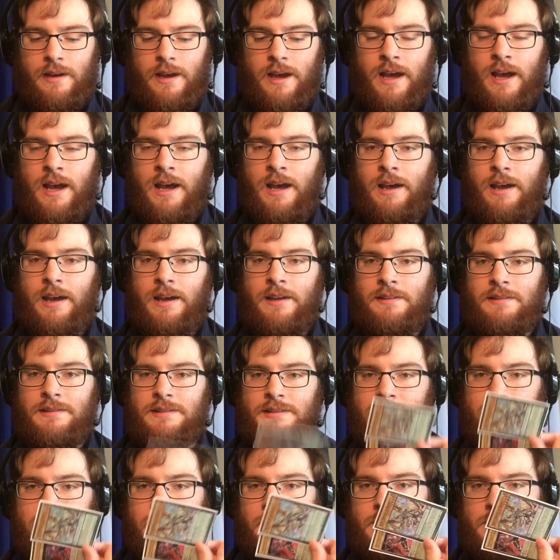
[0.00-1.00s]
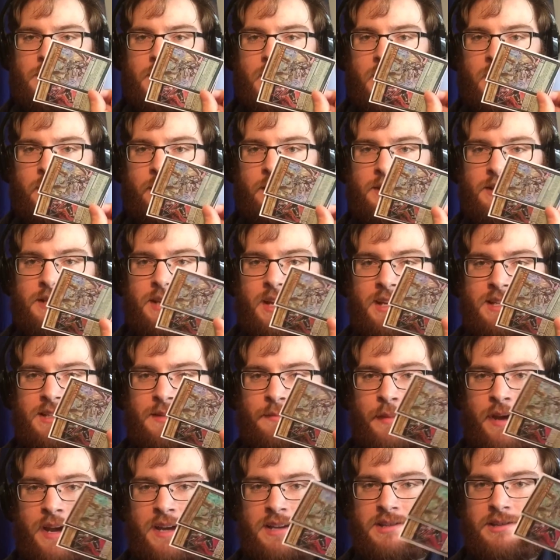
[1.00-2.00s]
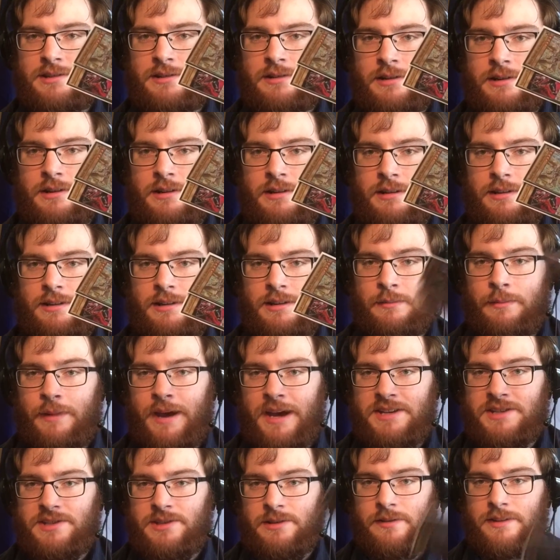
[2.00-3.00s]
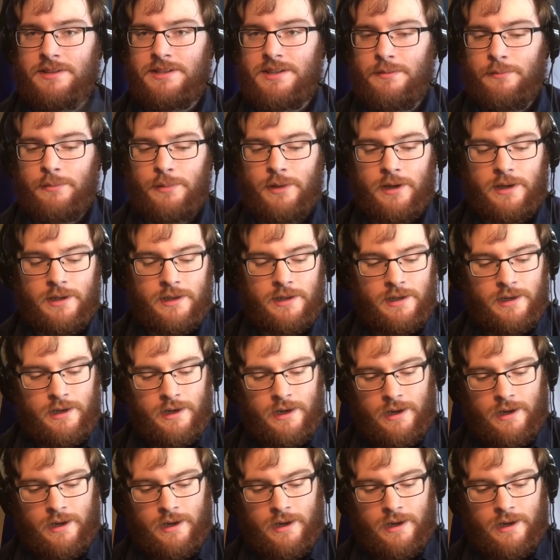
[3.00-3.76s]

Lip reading: and set your scales as a Master and the Templar,